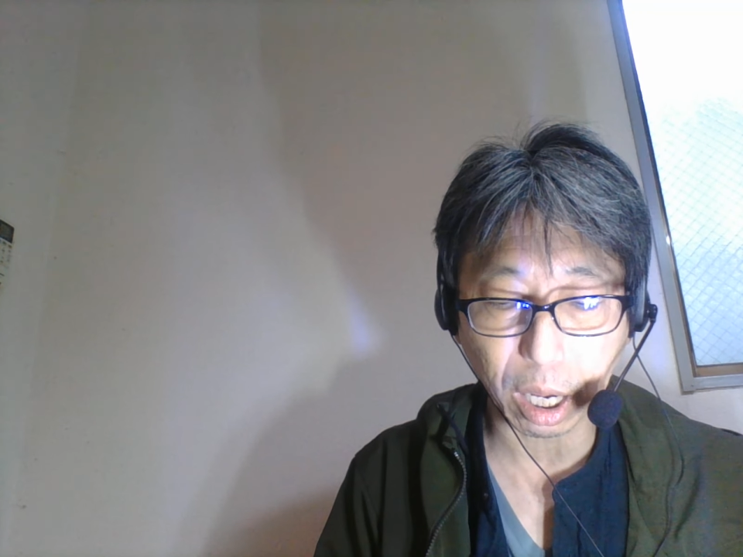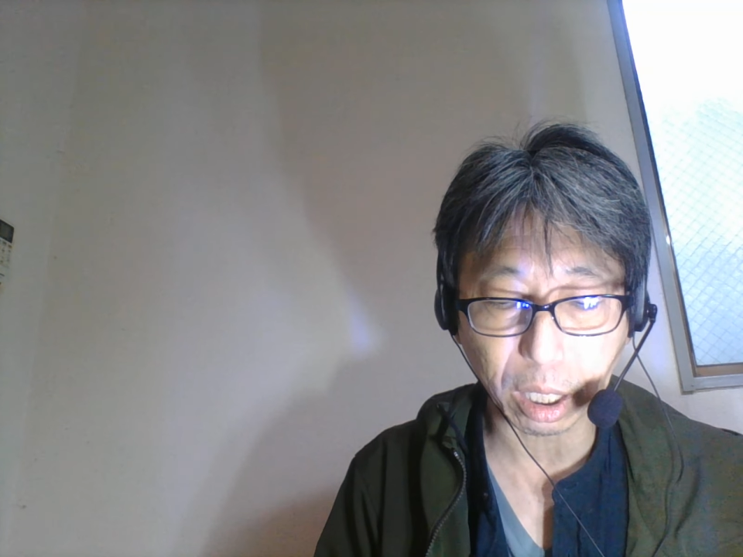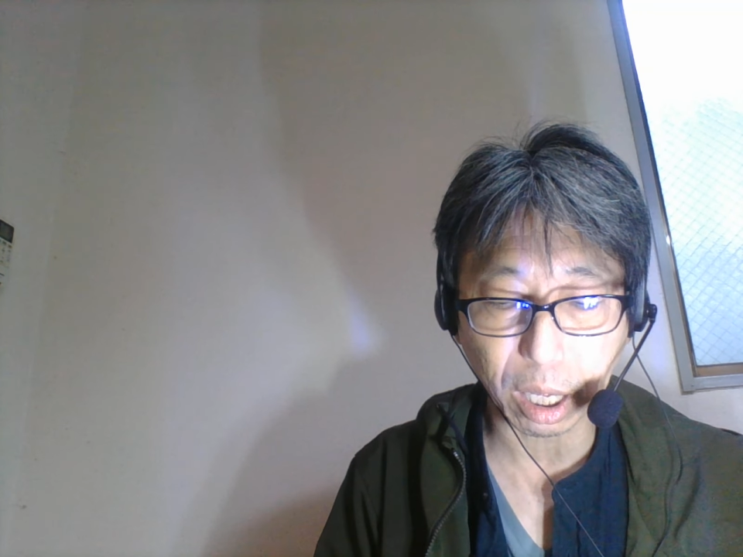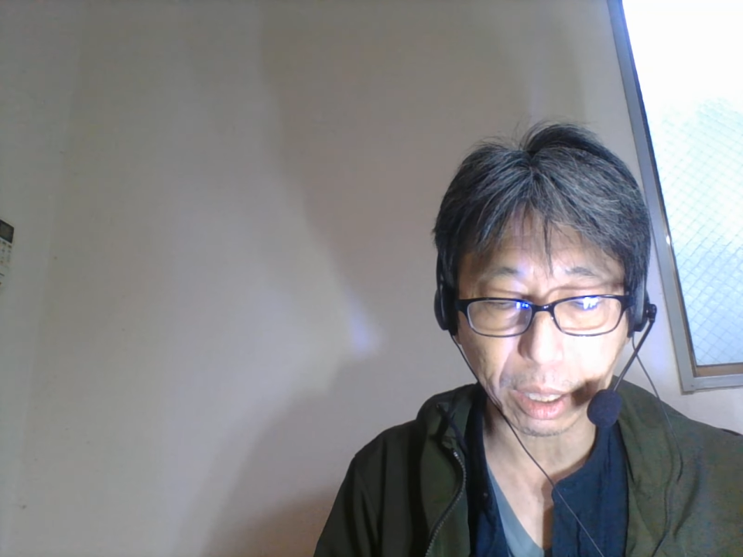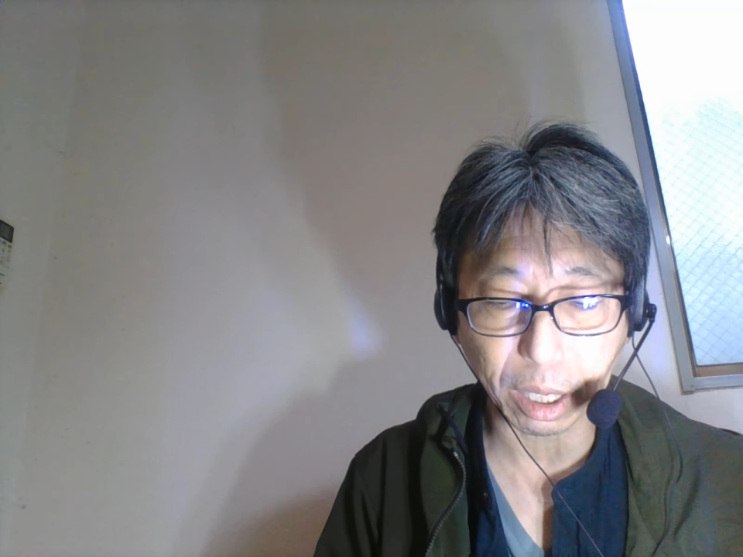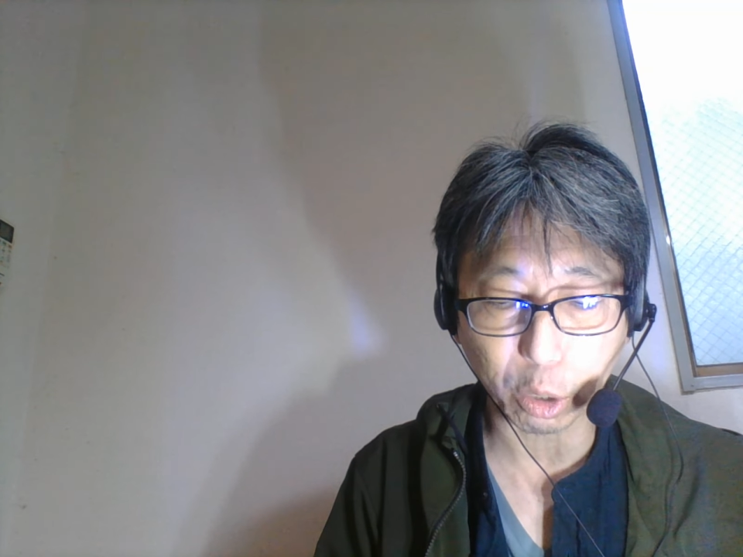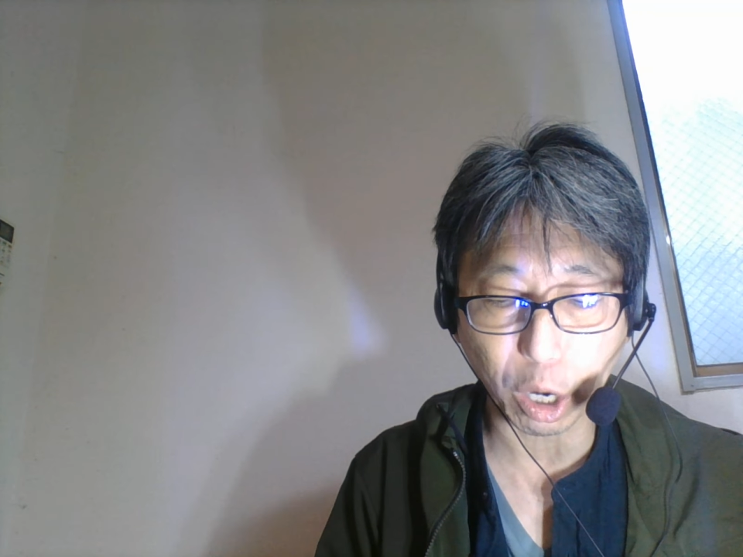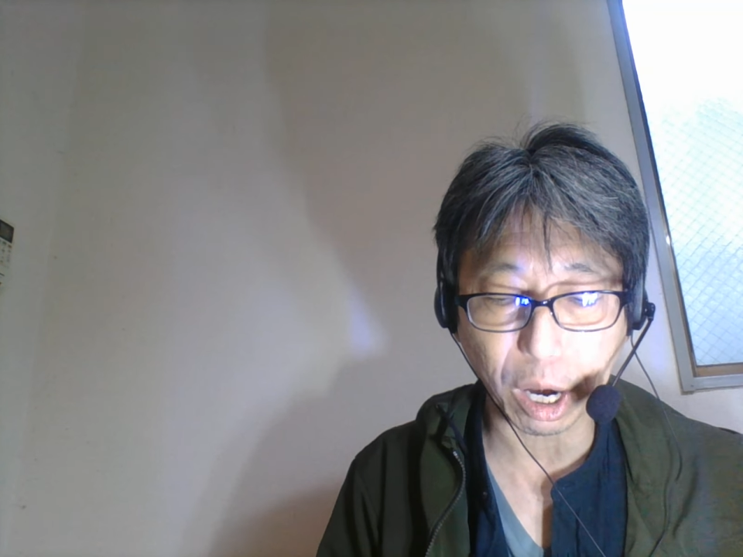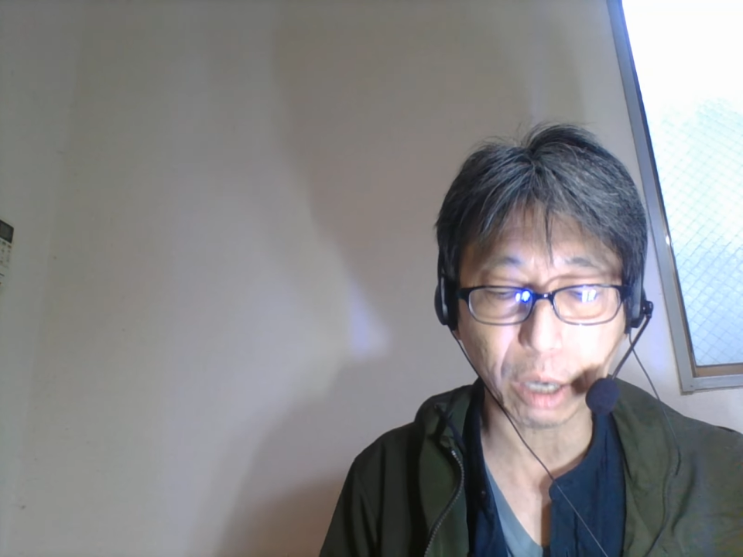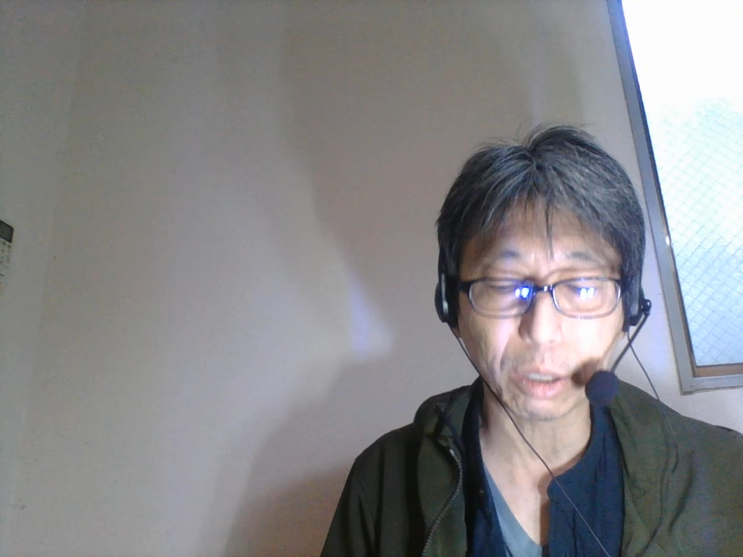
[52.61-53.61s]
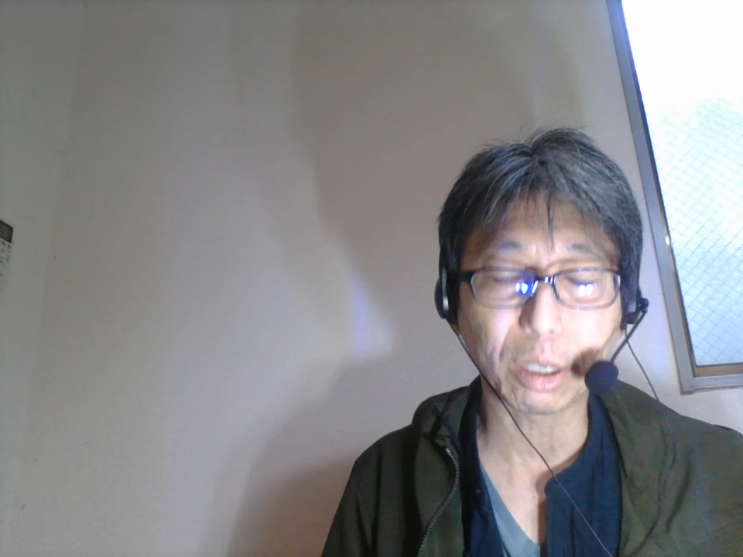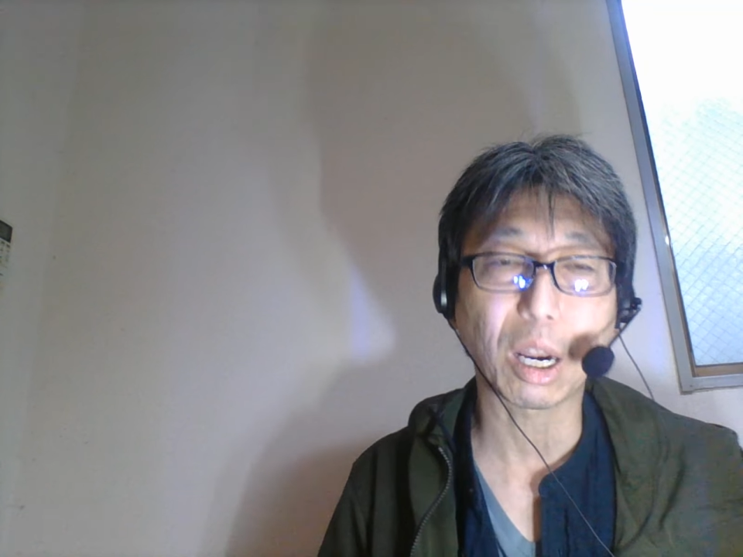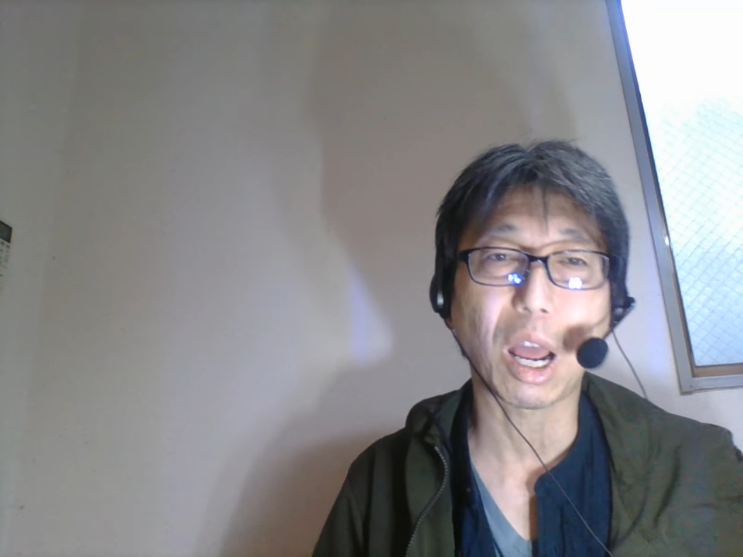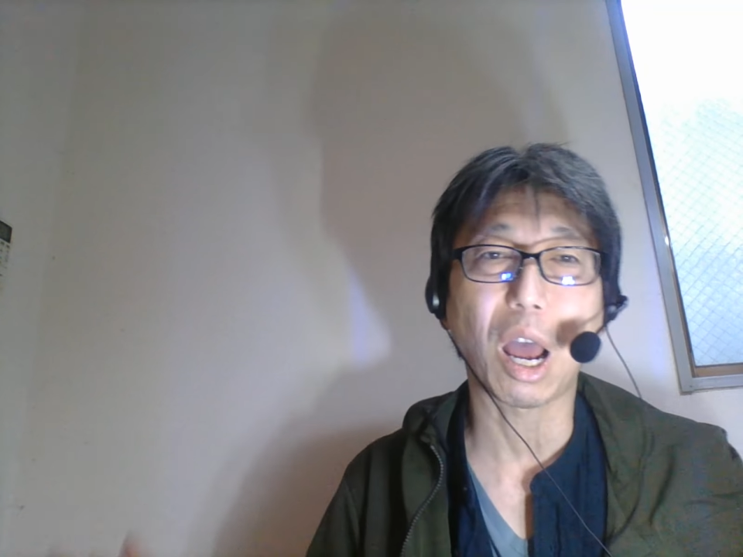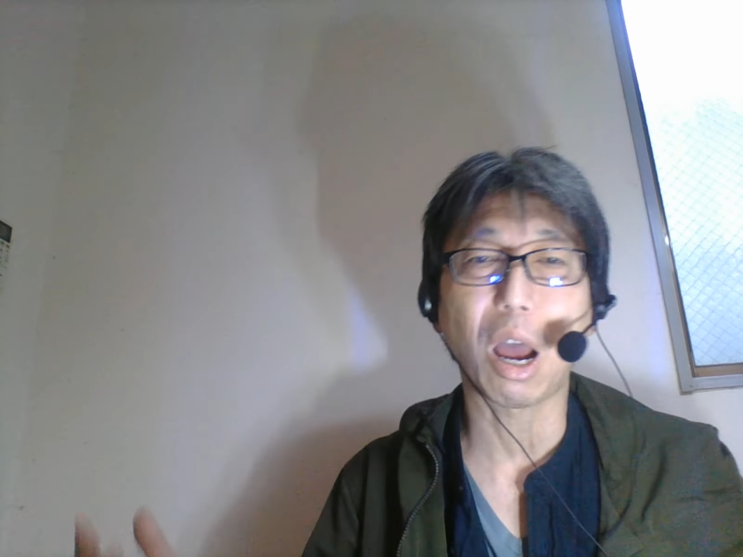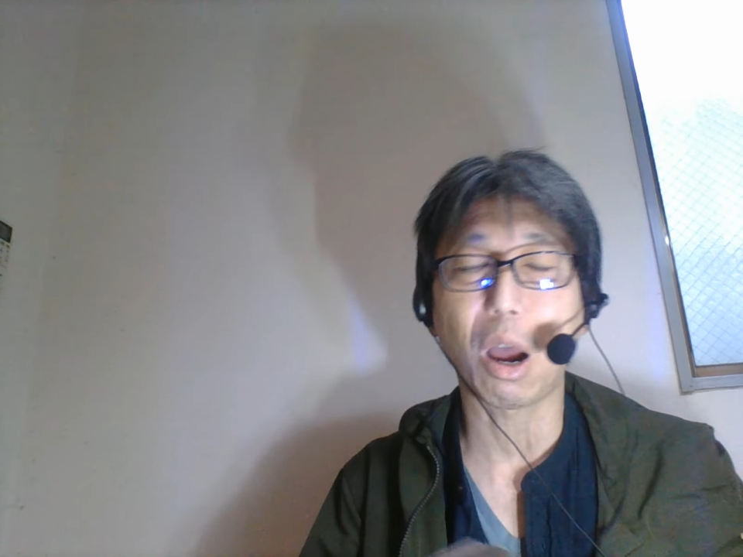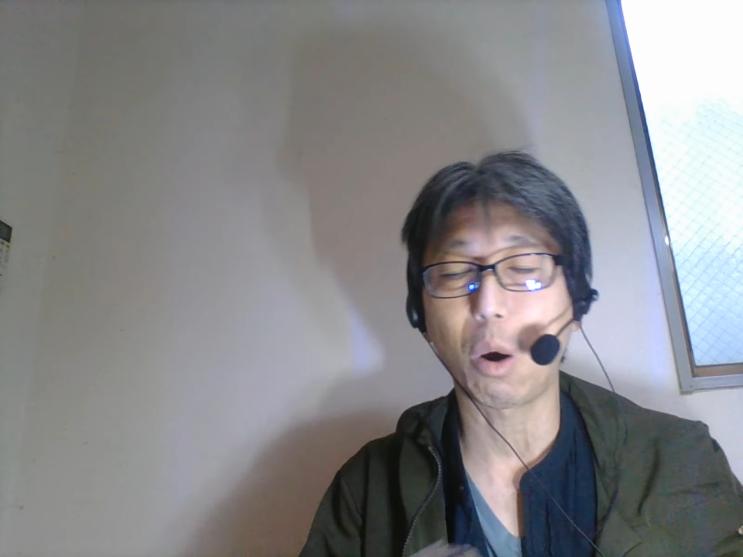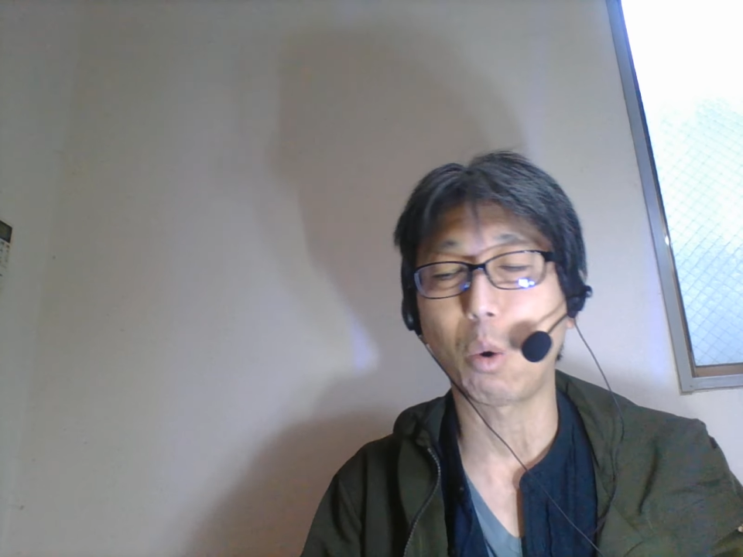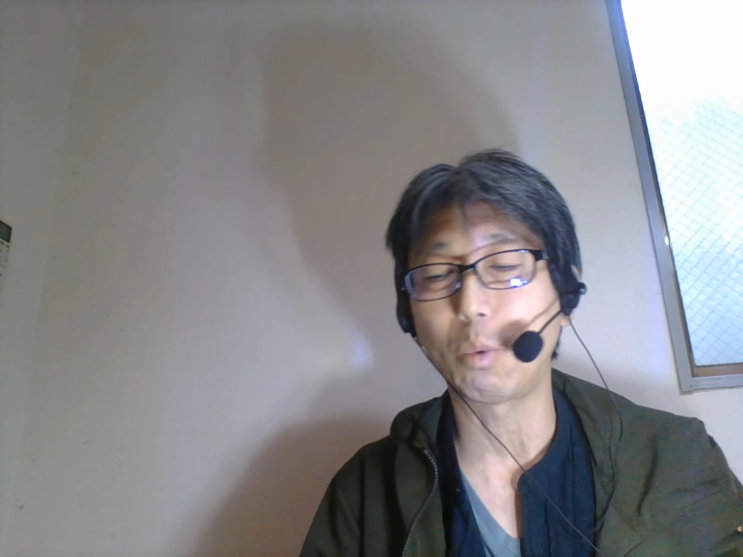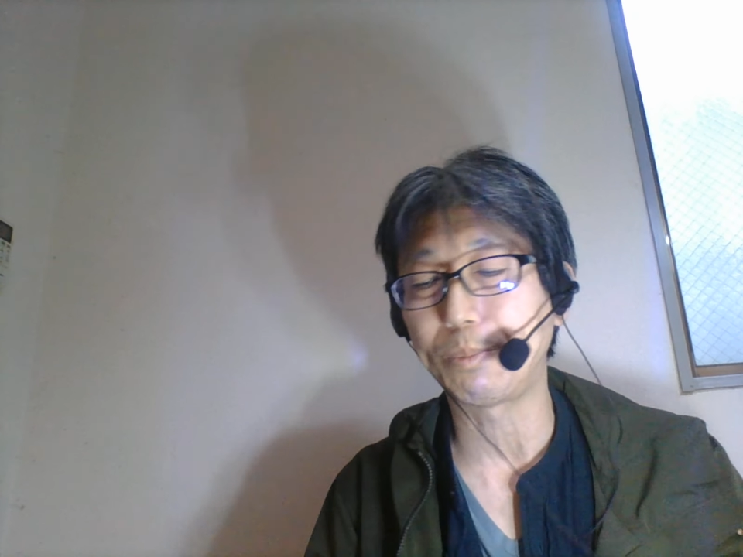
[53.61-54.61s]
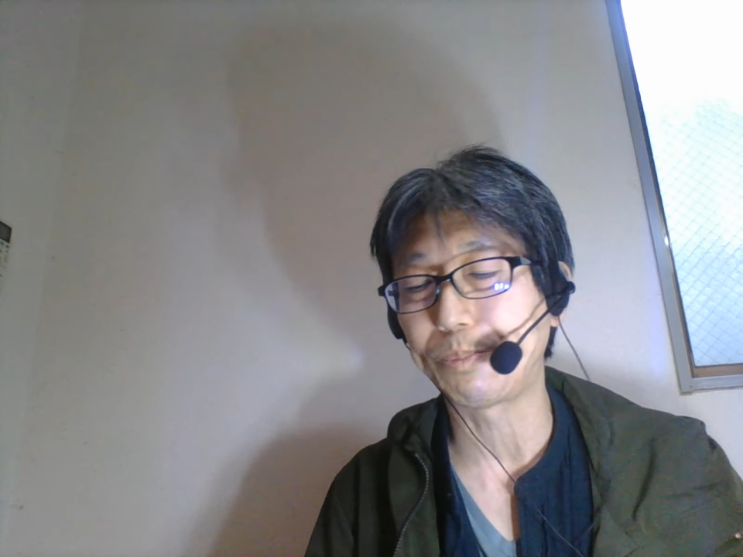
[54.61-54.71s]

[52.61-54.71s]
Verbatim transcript: under the ground now.